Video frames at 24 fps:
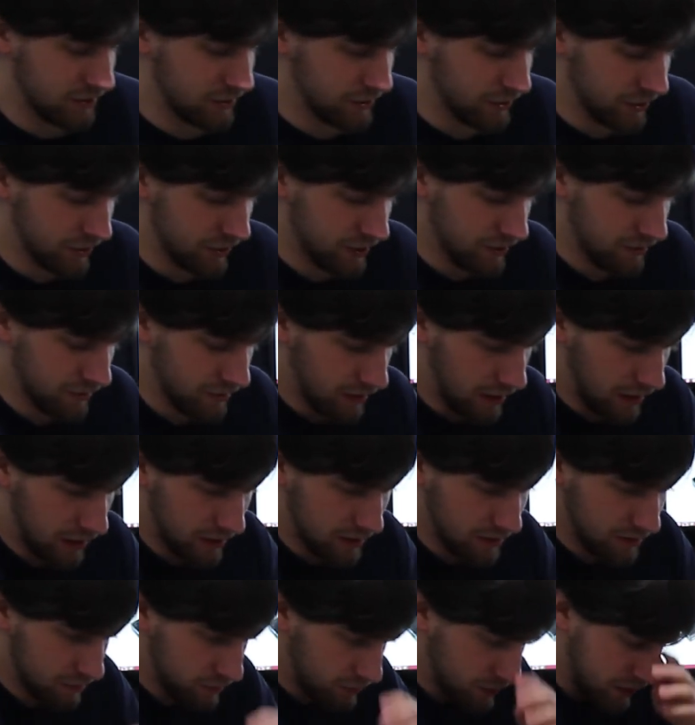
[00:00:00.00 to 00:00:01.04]
story.
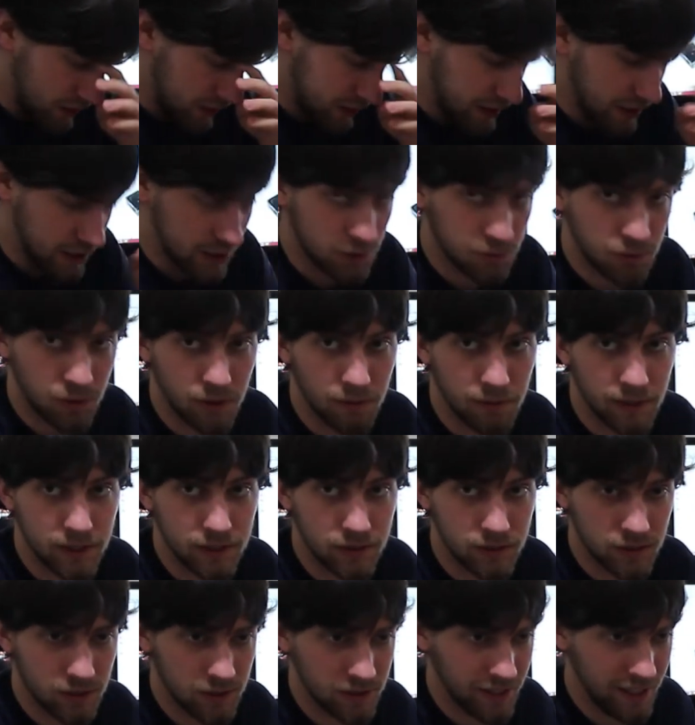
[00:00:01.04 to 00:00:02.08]
I work in tech support at my
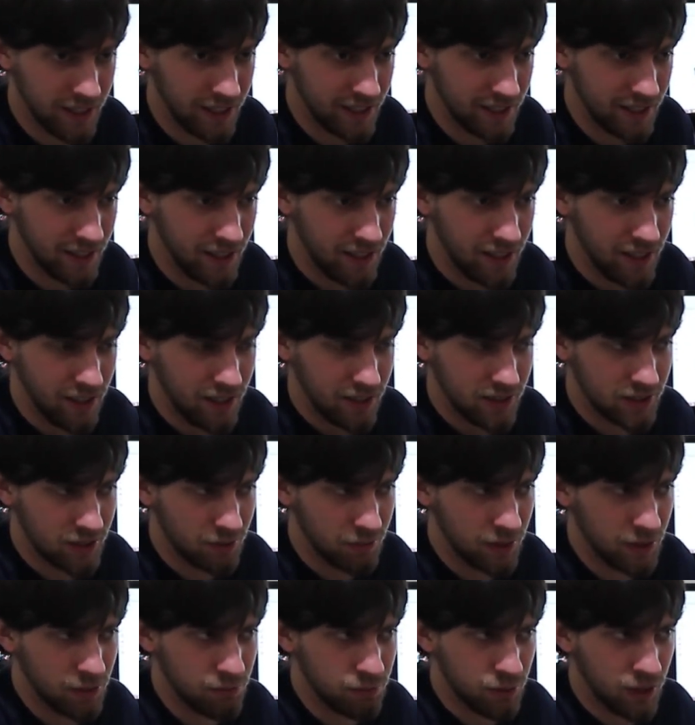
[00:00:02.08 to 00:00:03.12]
school, and
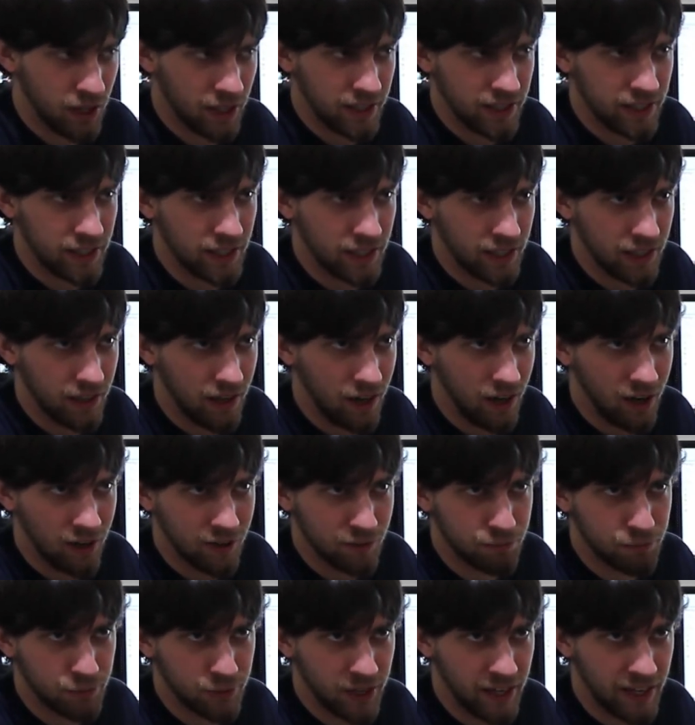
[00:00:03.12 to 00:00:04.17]
somebody brought in an
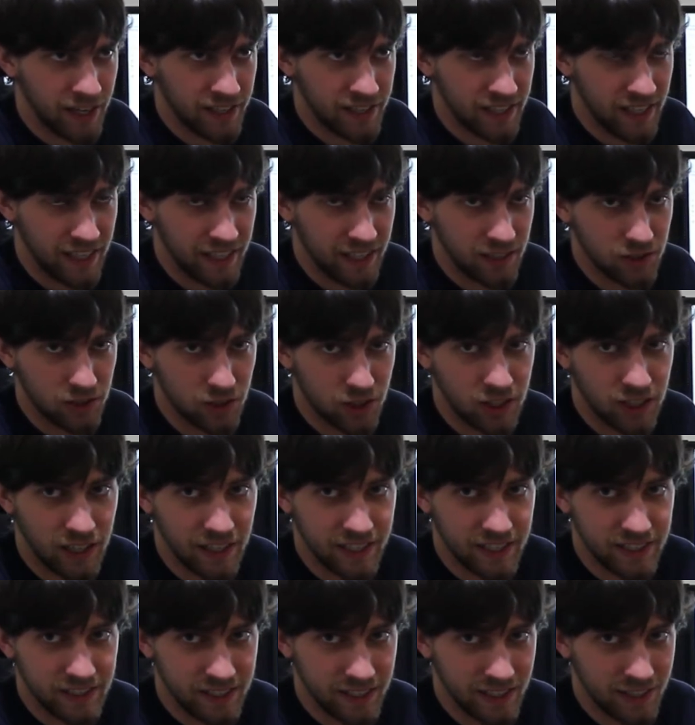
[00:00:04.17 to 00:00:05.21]
off-brand, like it looked
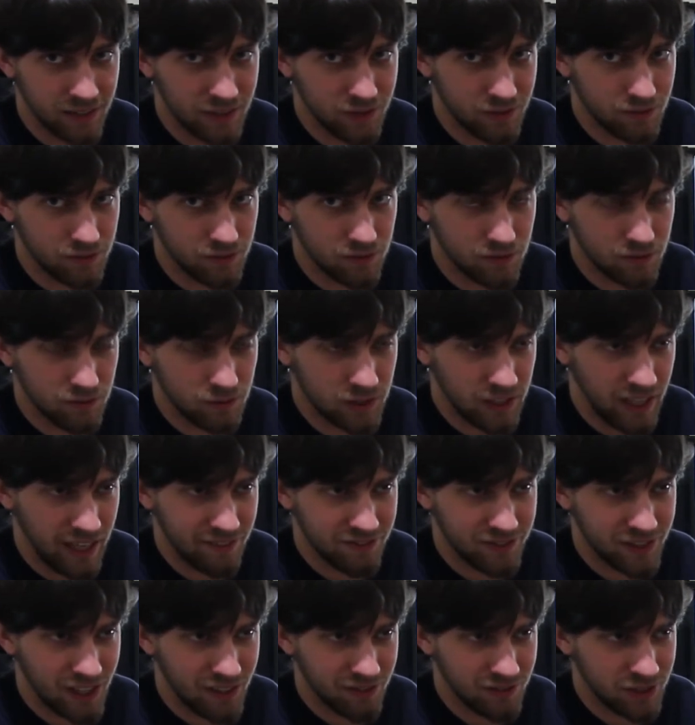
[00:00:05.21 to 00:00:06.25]
like a Dell
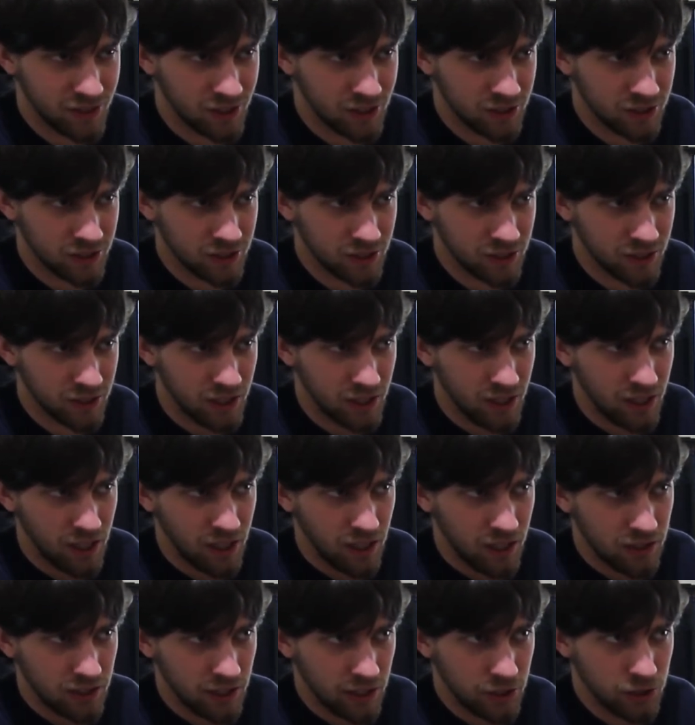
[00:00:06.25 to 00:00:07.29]
laptop charger.
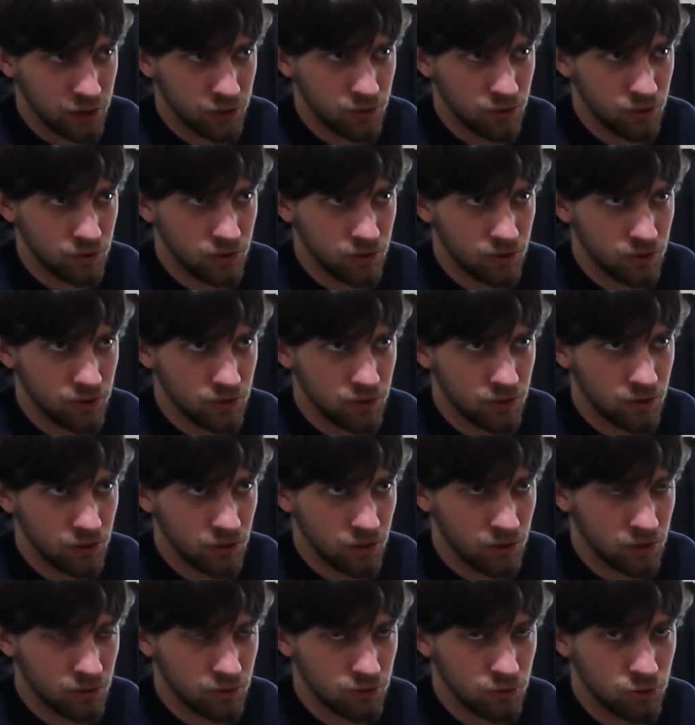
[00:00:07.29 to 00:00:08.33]
Like
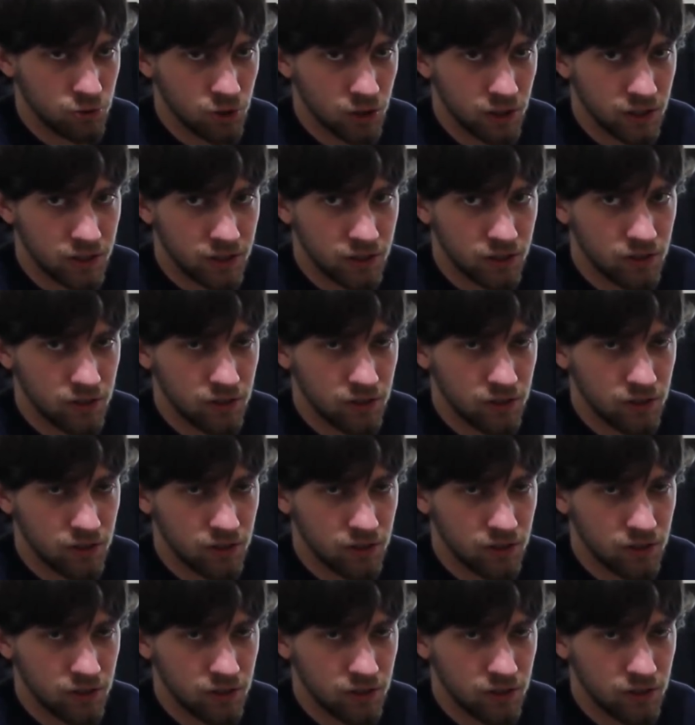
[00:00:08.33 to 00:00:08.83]
you'll look,